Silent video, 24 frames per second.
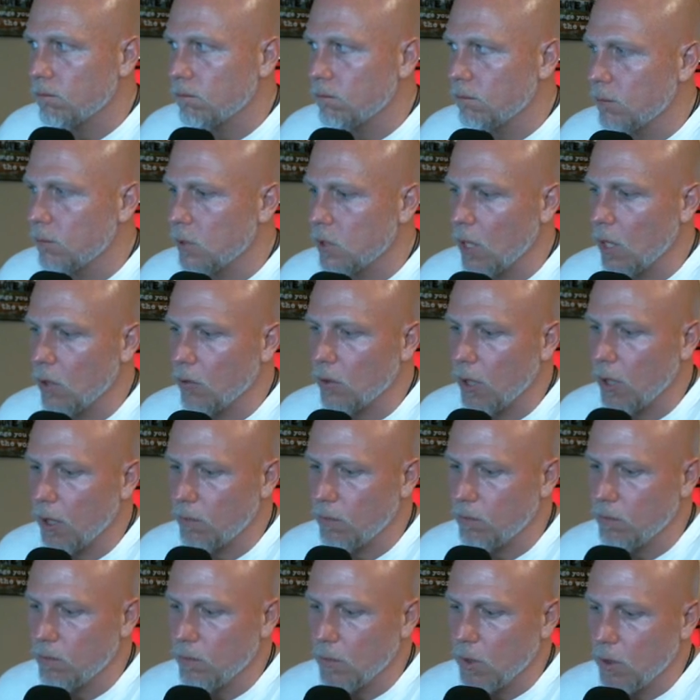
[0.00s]
Sound
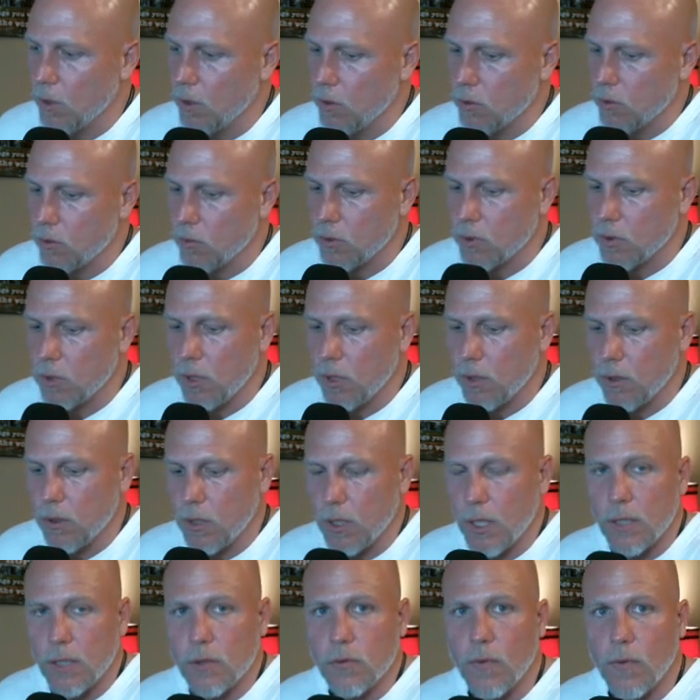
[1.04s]
good? So we'll see you in the
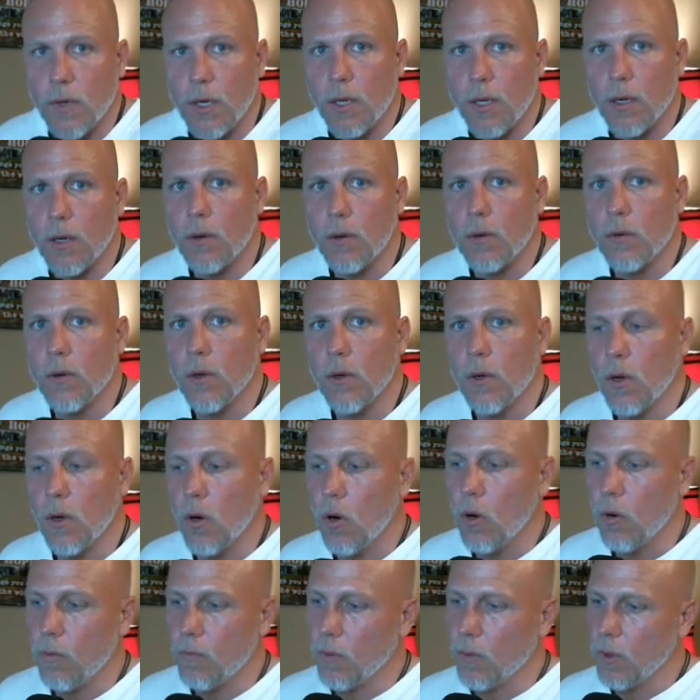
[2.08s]
next video.
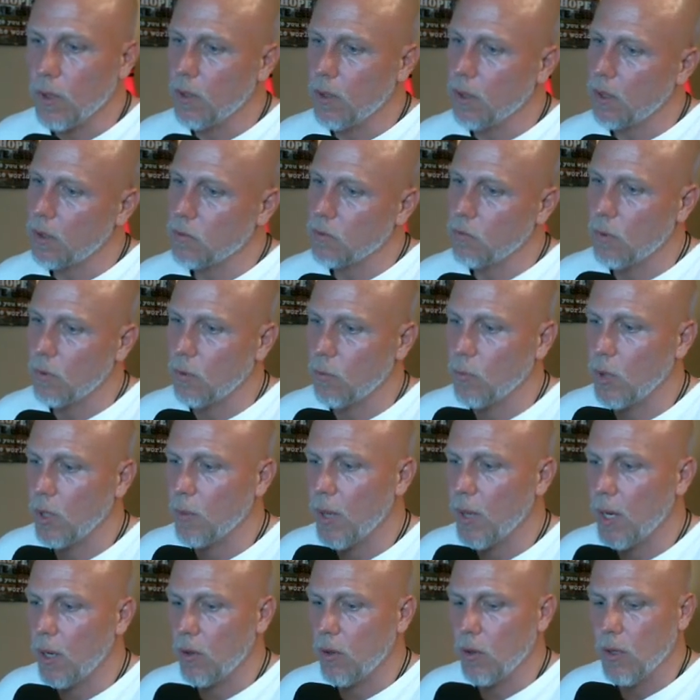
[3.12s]
Hopefully the next one will be
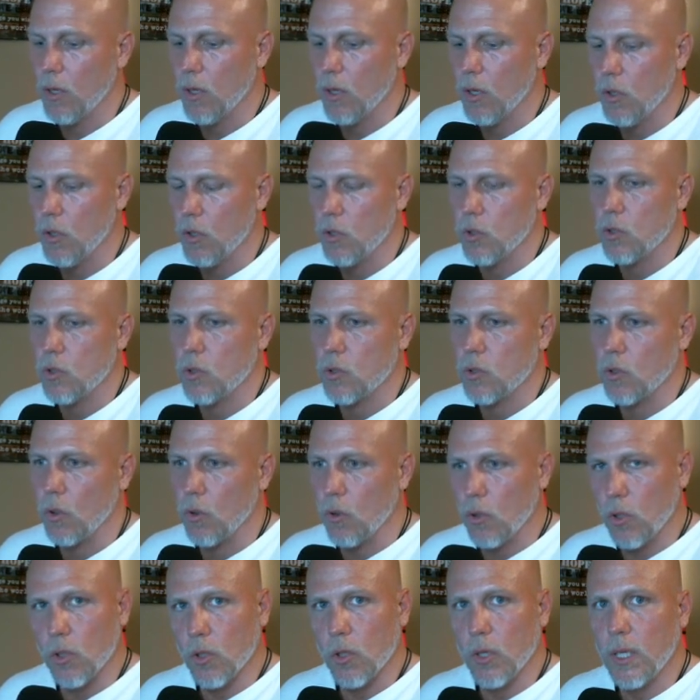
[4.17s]
about
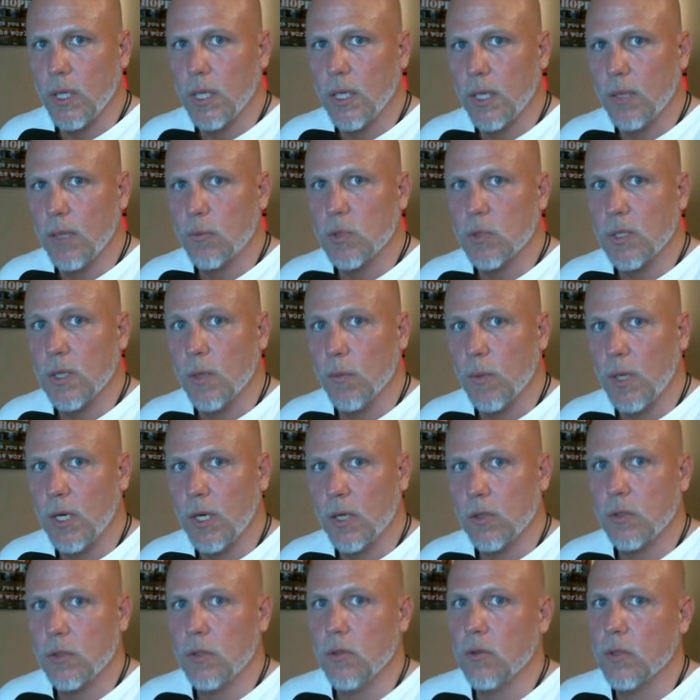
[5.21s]
solar eclipse coming
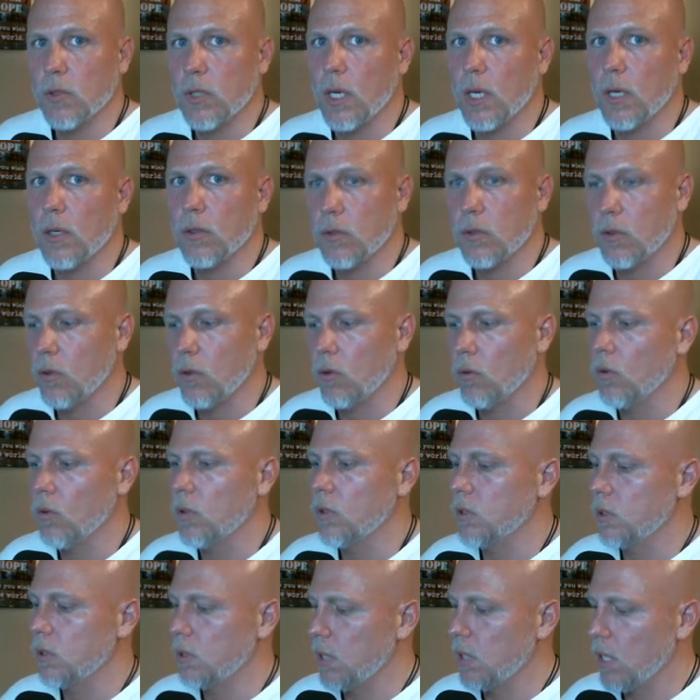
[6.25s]
next Tuesday. So
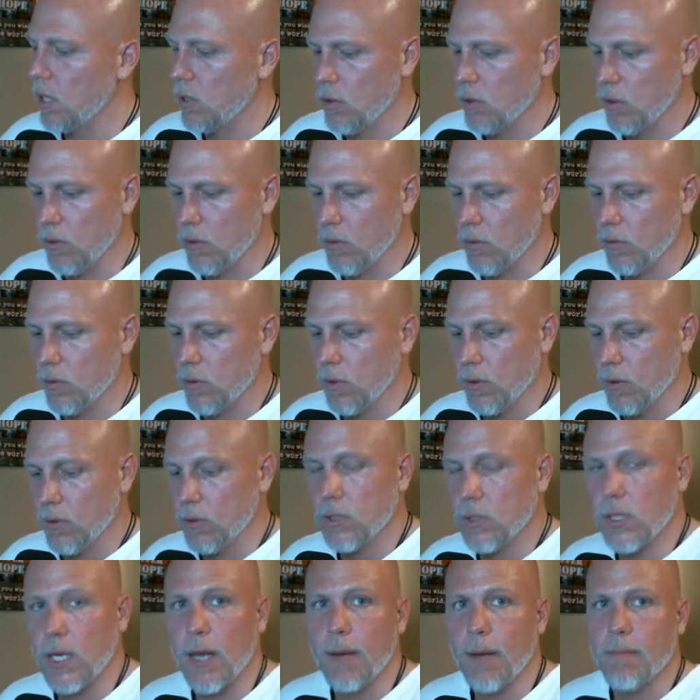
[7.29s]
stay tuned.
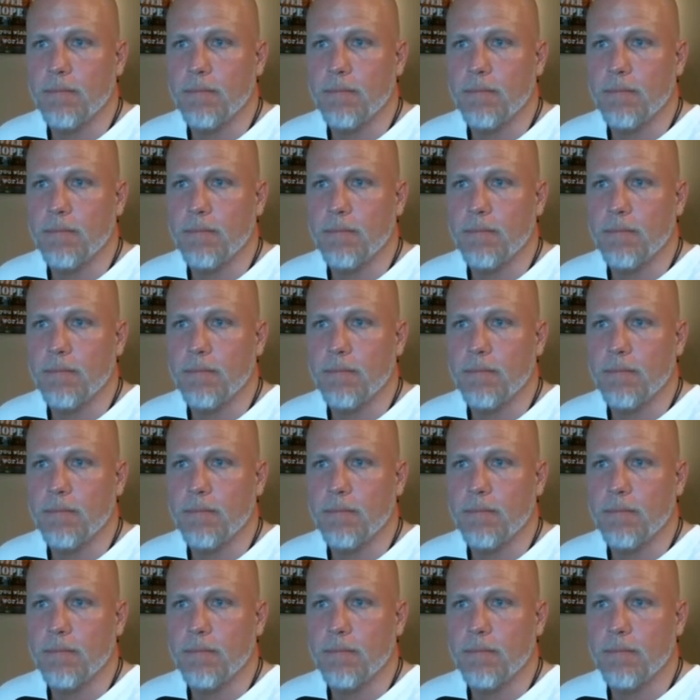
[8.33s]
See ya.